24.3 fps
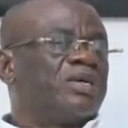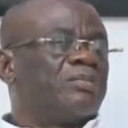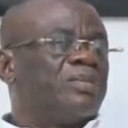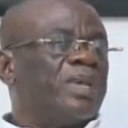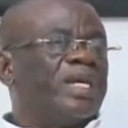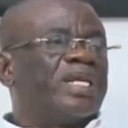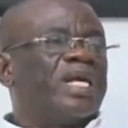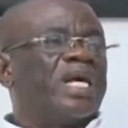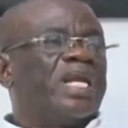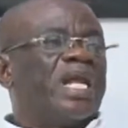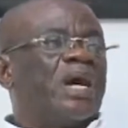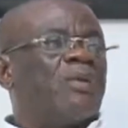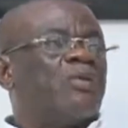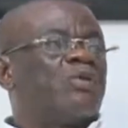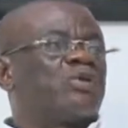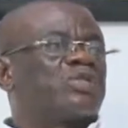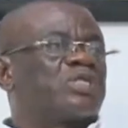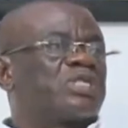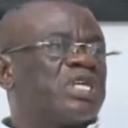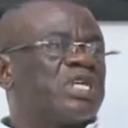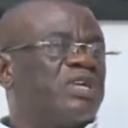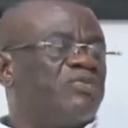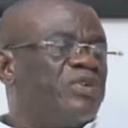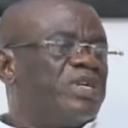But then I
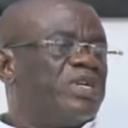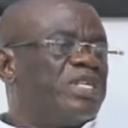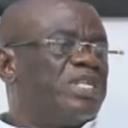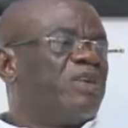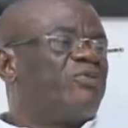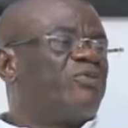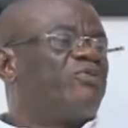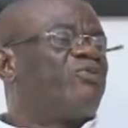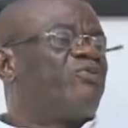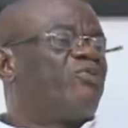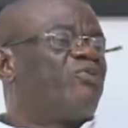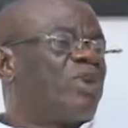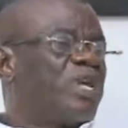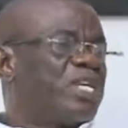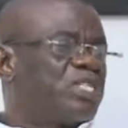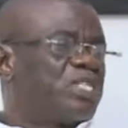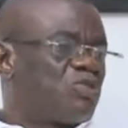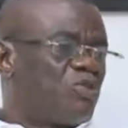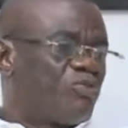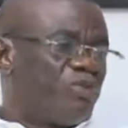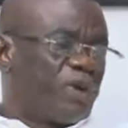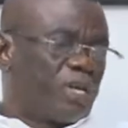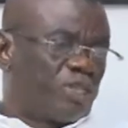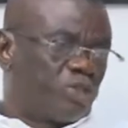was given the
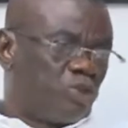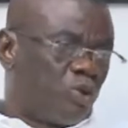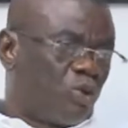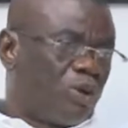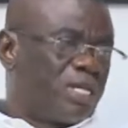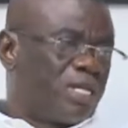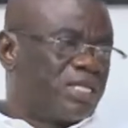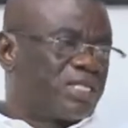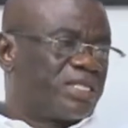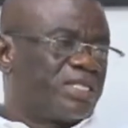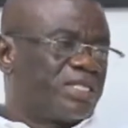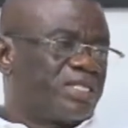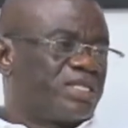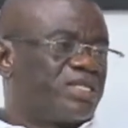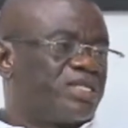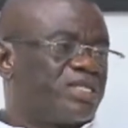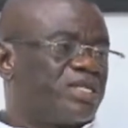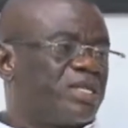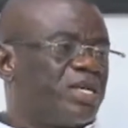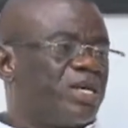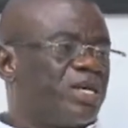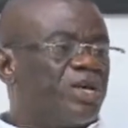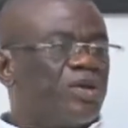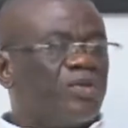fullest of
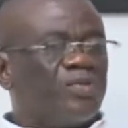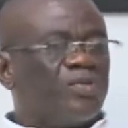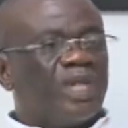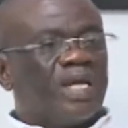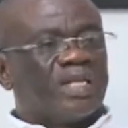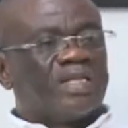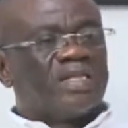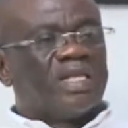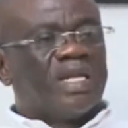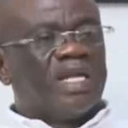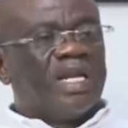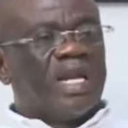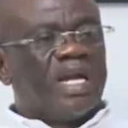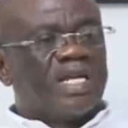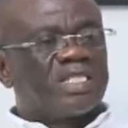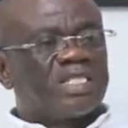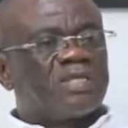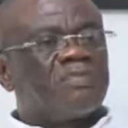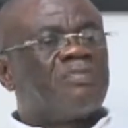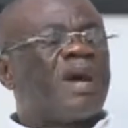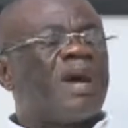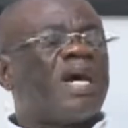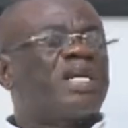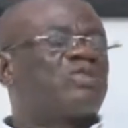assurances that the
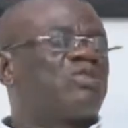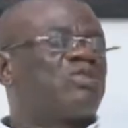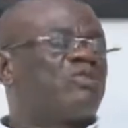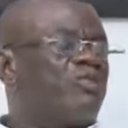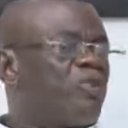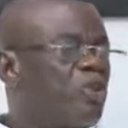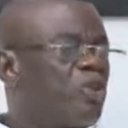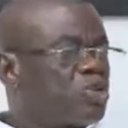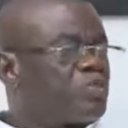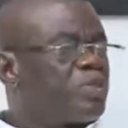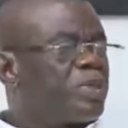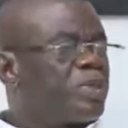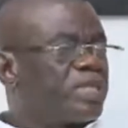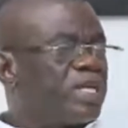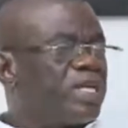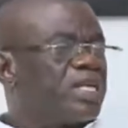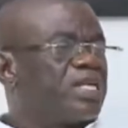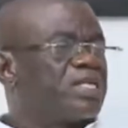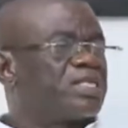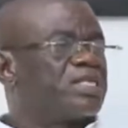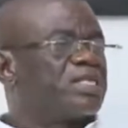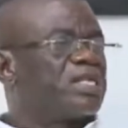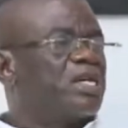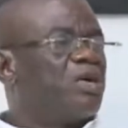next batch of
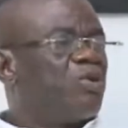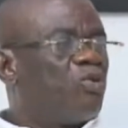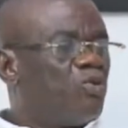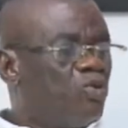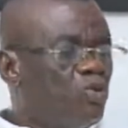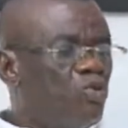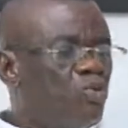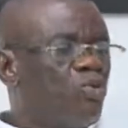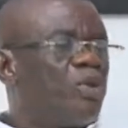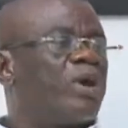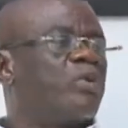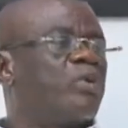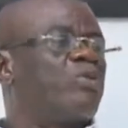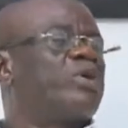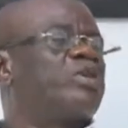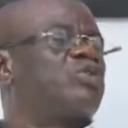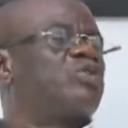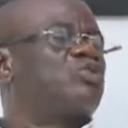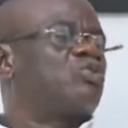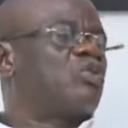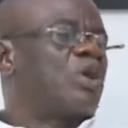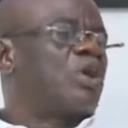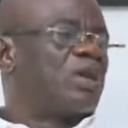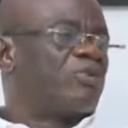hospitals we were
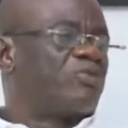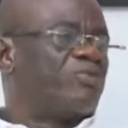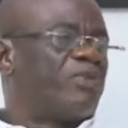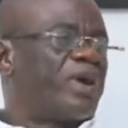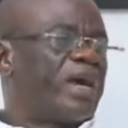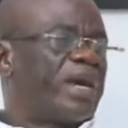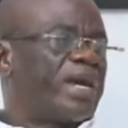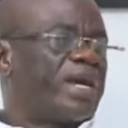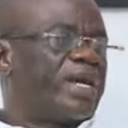going to qualify.